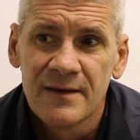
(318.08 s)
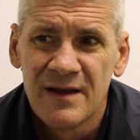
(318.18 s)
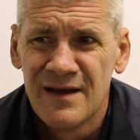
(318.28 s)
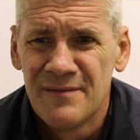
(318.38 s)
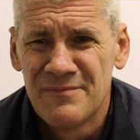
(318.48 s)

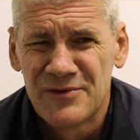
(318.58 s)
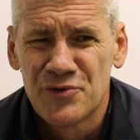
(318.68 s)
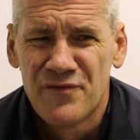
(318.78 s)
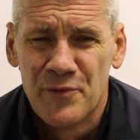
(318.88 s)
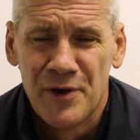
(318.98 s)
I don't
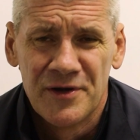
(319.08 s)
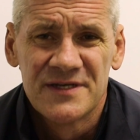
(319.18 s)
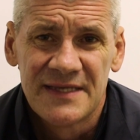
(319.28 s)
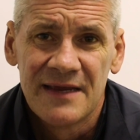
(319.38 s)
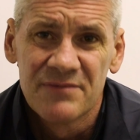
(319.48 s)
know if we run out
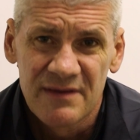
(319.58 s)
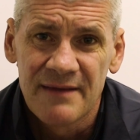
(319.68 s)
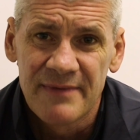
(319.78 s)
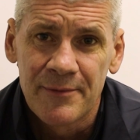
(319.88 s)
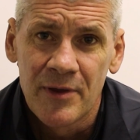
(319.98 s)
of steam, but
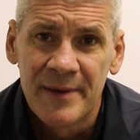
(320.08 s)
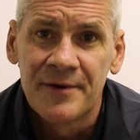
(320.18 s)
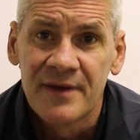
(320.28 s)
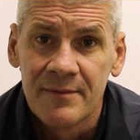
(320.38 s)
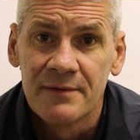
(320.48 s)
they were the
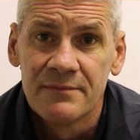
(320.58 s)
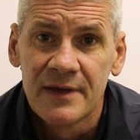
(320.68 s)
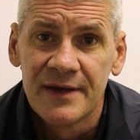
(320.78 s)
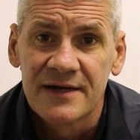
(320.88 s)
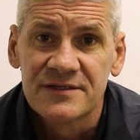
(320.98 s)
better team in
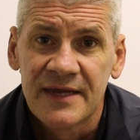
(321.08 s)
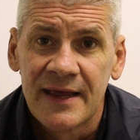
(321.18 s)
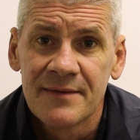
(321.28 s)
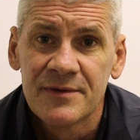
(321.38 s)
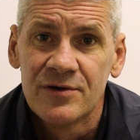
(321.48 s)
extra
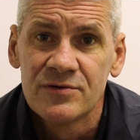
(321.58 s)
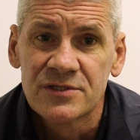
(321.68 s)
time, you know.